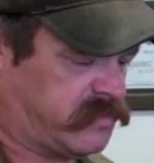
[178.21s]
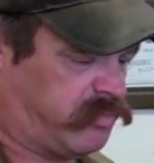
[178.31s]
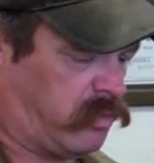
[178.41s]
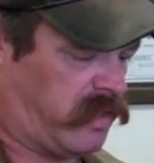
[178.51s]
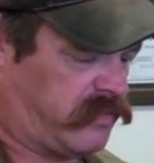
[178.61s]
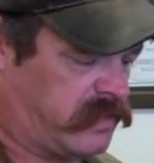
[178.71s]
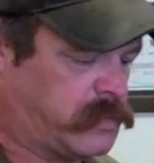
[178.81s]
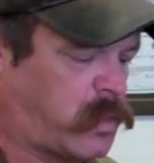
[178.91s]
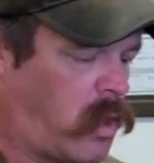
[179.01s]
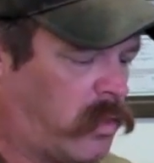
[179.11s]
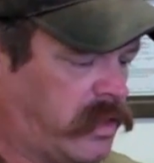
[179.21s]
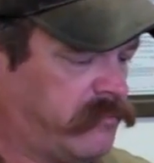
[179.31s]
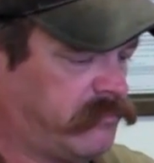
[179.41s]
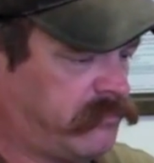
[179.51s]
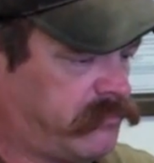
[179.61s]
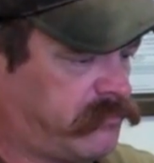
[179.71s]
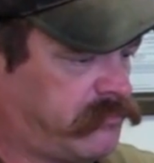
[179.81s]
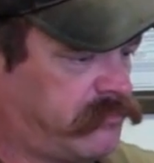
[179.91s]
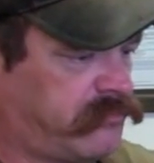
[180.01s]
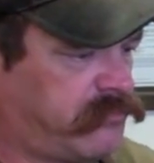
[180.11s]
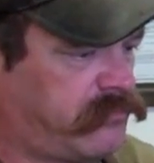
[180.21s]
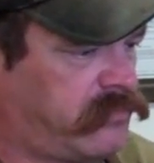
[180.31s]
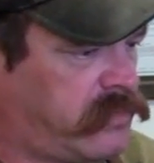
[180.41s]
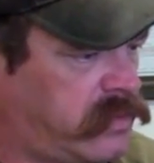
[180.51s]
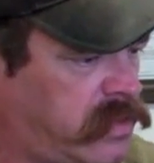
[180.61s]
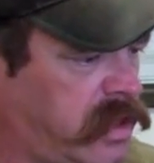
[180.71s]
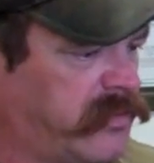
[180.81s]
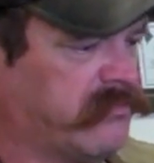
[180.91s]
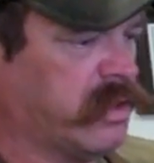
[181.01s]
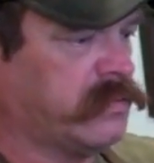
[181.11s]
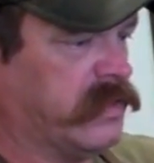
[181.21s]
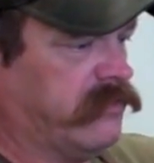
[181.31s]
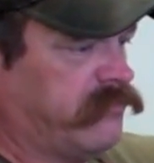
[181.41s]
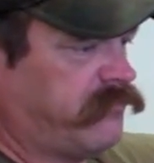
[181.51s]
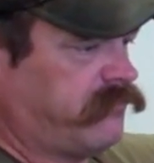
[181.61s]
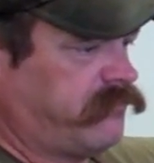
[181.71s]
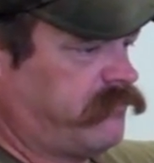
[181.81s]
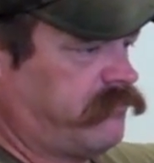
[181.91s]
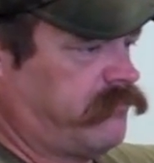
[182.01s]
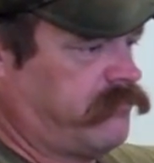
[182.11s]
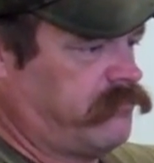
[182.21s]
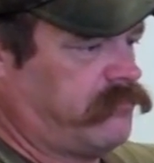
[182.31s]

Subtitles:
and pull everything forward and remove it.